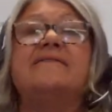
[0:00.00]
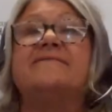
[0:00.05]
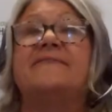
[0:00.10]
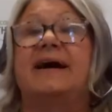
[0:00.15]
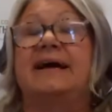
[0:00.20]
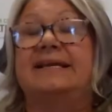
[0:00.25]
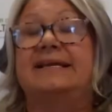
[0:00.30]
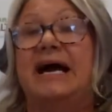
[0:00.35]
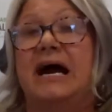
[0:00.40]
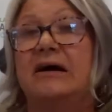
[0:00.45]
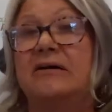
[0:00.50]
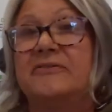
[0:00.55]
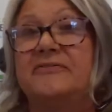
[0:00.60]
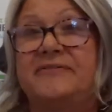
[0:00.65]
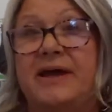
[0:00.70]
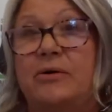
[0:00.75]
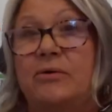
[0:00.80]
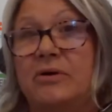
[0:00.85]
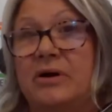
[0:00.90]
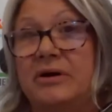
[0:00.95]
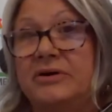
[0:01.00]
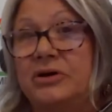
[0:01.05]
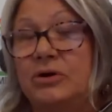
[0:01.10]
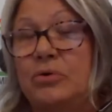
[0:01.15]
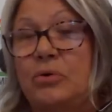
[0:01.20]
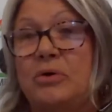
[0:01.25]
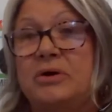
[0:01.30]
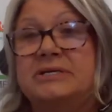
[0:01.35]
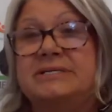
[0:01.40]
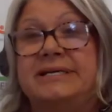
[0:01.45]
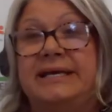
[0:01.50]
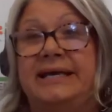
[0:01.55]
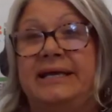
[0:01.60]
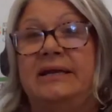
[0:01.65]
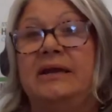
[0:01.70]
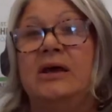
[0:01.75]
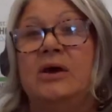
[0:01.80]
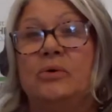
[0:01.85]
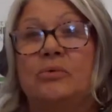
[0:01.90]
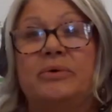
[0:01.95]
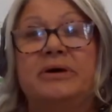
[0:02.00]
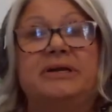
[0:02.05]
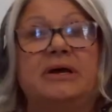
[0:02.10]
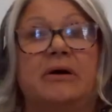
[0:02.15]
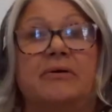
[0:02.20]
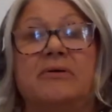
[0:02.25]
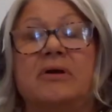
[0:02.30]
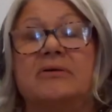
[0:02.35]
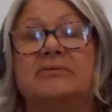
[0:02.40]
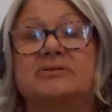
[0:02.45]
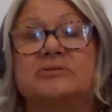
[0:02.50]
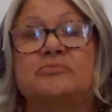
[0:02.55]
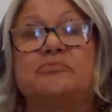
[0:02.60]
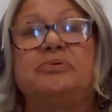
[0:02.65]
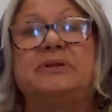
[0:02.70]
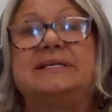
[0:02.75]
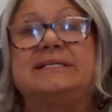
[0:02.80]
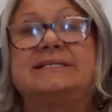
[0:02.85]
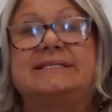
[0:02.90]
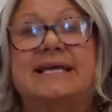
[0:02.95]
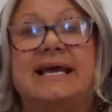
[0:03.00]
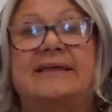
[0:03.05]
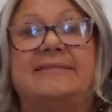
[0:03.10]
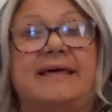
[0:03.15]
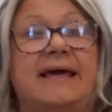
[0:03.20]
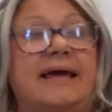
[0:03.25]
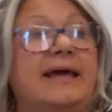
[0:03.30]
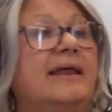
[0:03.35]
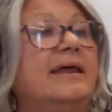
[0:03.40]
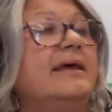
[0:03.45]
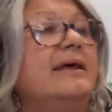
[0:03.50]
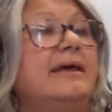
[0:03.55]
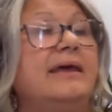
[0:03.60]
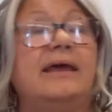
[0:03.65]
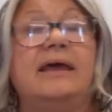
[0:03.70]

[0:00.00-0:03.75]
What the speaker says: find out if they were under quarantine, we don't know. So please take that